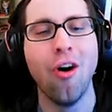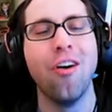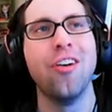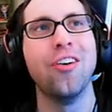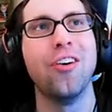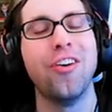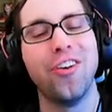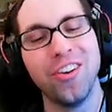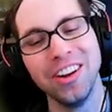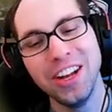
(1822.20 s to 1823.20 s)

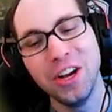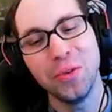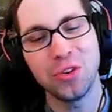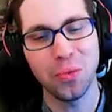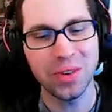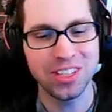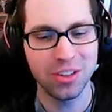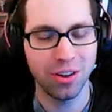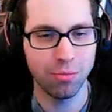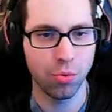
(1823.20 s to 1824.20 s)
Oh, don't we
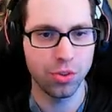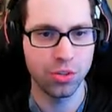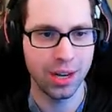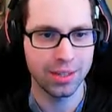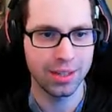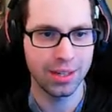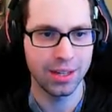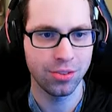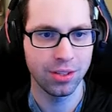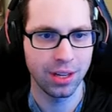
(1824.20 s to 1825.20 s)
still have one shot
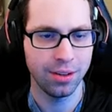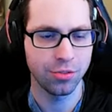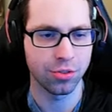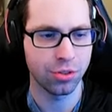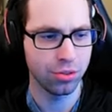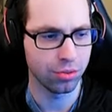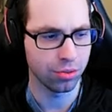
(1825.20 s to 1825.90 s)
dedication left or two?